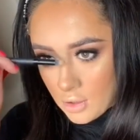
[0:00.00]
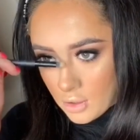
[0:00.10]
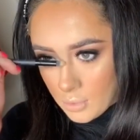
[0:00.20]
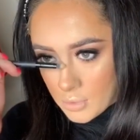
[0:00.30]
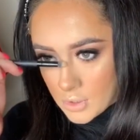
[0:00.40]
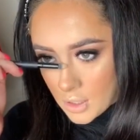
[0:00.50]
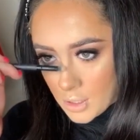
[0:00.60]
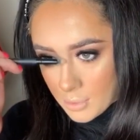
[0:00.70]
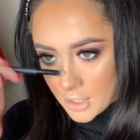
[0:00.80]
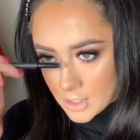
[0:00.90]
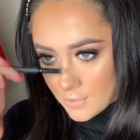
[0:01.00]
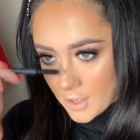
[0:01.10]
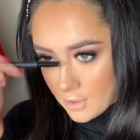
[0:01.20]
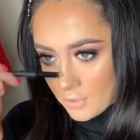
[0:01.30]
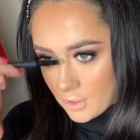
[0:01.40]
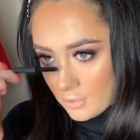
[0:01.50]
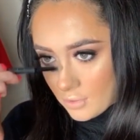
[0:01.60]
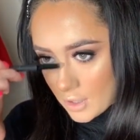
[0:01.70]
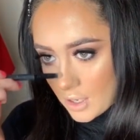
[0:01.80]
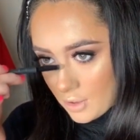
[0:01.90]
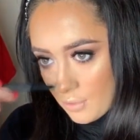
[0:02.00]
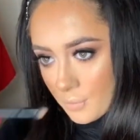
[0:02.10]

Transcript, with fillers: I'm just not the biggest fan of it there.